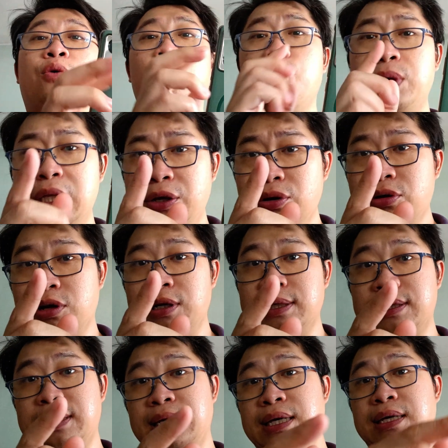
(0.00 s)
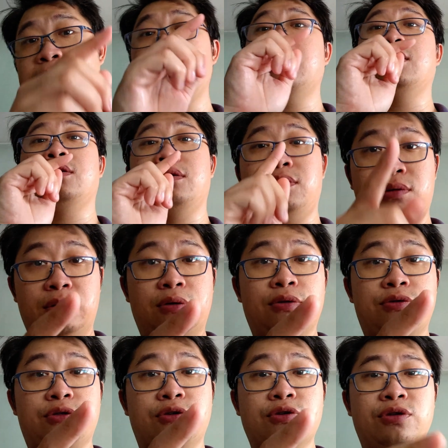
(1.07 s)
Video quality
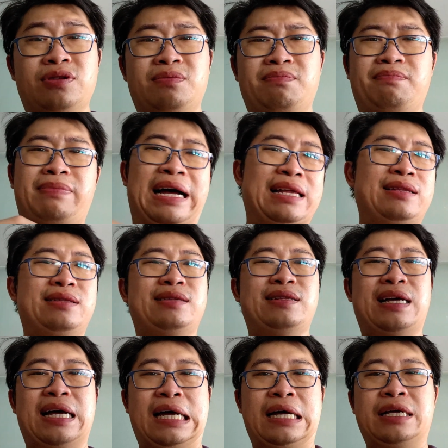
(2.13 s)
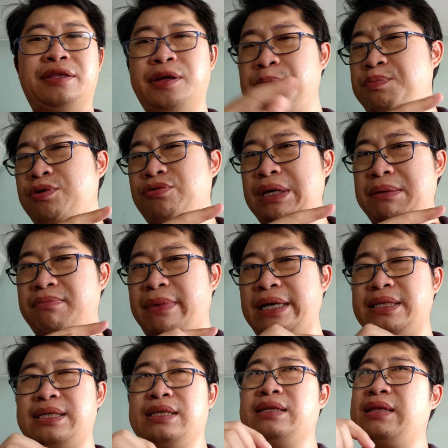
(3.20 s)
looks good, but the built-in
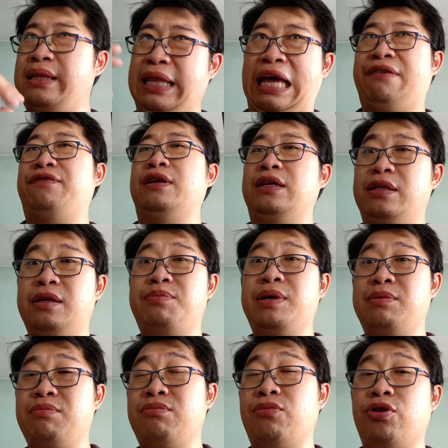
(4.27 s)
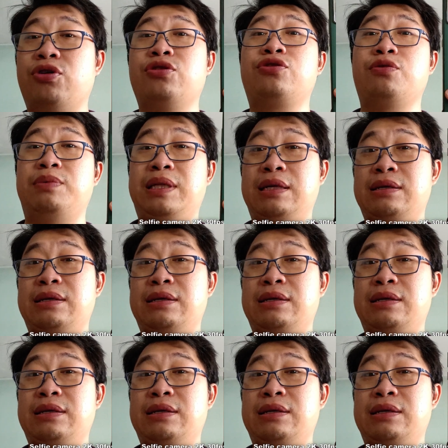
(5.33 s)
mics left a little bit more to be